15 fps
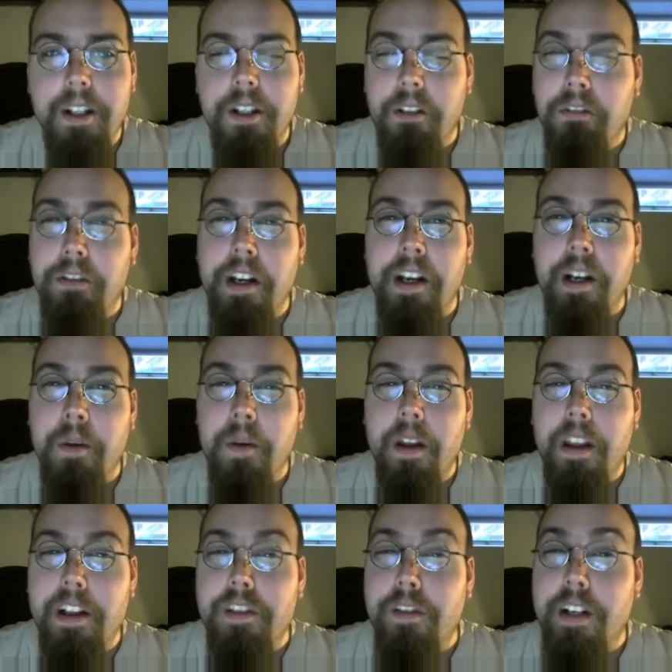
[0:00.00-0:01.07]
you'll find out why
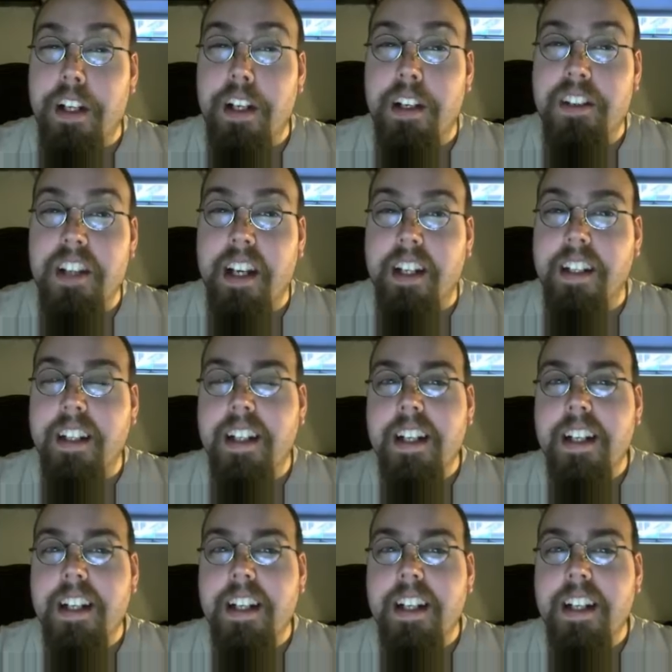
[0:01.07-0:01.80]
that's funny in a second,